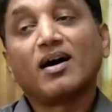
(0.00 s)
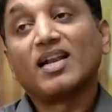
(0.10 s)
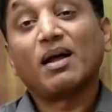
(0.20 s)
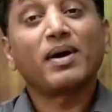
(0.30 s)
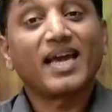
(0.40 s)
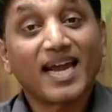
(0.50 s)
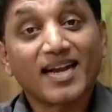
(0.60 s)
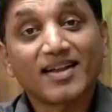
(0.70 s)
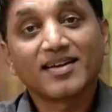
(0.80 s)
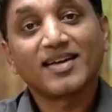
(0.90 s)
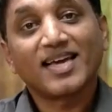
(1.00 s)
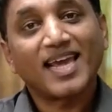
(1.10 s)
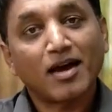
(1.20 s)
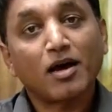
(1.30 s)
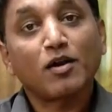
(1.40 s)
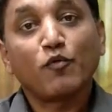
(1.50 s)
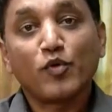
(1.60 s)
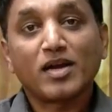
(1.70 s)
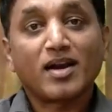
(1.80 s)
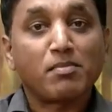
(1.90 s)
Number 8, AR,
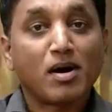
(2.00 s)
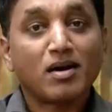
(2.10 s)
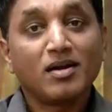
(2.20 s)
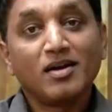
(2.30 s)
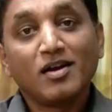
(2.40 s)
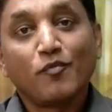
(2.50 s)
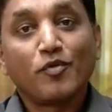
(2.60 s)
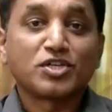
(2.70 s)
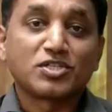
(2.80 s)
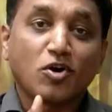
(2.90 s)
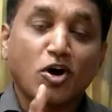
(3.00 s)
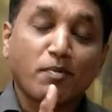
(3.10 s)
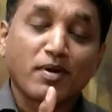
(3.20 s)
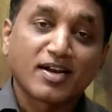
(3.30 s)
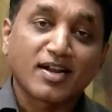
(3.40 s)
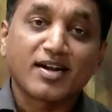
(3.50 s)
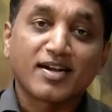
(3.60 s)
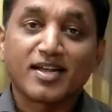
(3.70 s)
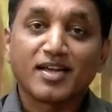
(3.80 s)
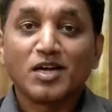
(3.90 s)
VR, MR, which is augmented
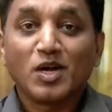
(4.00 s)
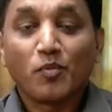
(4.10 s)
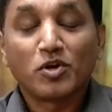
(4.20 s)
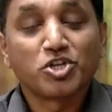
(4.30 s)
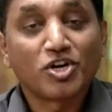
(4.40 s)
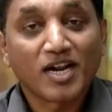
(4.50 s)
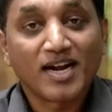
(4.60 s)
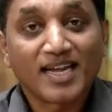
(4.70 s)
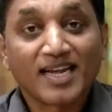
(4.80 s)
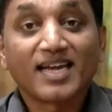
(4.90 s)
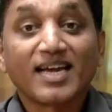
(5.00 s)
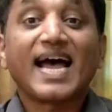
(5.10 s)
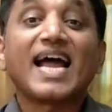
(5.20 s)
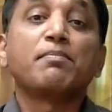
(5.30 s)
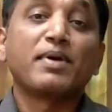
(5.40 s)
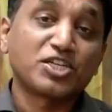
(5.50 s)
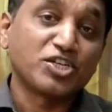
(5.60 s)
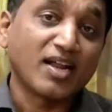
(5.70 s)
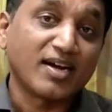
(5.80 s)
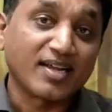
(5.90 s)
reality, virtual reality, and mixed
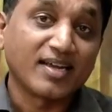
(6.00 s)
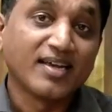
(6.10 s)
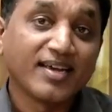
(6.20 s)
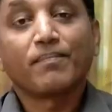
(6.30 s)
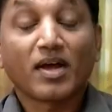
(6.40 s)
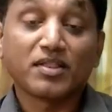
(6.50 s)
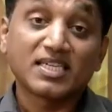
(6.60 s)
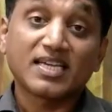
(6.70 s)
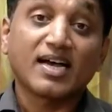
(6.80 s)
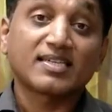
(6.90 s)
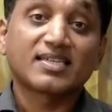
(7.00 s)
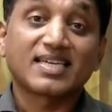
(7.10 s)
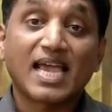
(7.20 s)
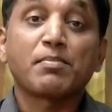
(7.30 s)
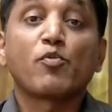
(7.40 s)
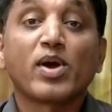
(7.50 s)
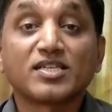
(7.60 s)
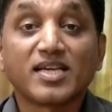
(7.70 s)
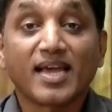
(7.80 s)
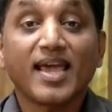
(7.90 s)
reality. And this ask came our way
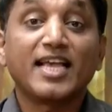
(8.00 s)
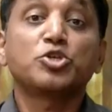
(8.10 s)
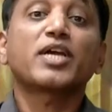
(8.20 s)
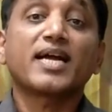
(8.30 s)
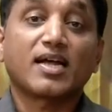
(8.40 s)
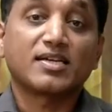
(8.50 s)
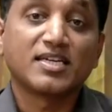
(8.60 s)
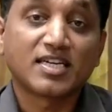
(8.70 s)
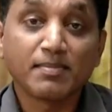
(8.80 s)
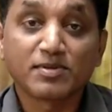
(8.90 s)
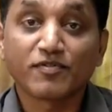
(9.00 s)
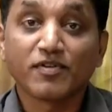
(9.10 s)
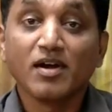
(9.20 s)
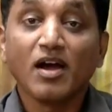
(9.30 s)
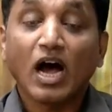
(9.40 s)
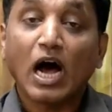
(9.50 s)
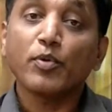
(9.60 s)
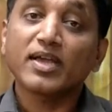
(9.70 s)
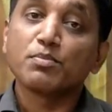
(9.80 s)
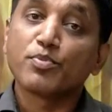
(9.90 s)
saying, hey, educate us in terms of how we
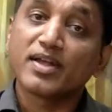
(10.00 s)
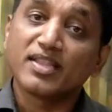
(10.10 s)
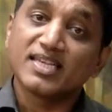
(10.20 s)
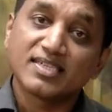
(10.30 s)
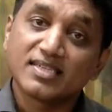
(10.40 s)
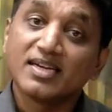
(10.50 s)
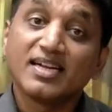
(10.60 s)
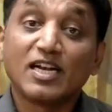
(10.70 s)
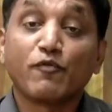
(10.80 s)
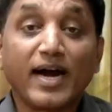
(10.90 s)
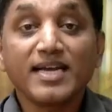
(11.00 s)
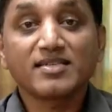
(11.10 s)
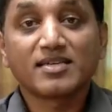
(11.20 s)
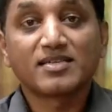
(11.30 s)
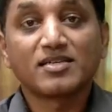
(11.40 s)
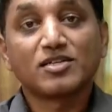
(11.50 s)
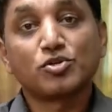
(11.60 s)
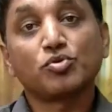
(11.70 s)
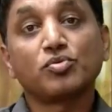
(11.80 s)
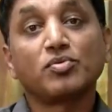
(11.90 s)
can bring these devices
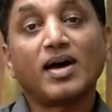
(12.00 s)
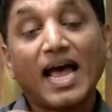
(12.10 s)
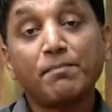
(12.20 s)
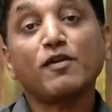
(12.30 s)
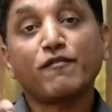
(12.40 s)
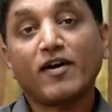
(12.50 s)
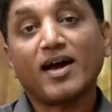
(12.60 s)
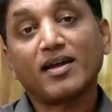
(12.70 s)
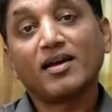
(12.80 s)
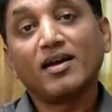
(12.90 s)
to amplify